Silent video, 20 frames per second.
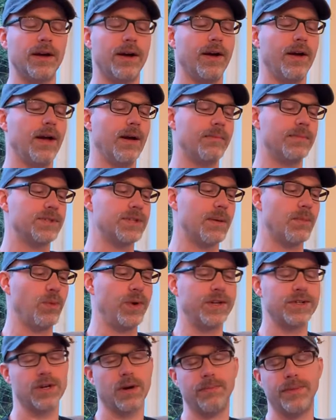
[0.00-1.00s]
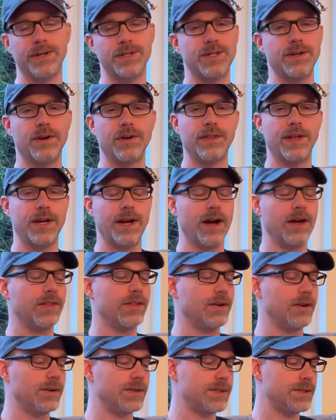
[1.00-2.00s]
Um, some weeks are busier than
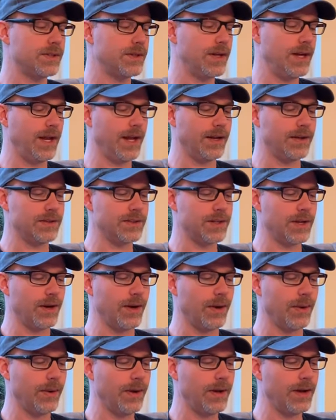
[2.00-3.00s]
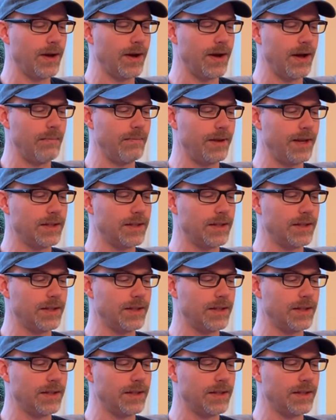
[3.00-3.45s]
others, and so um,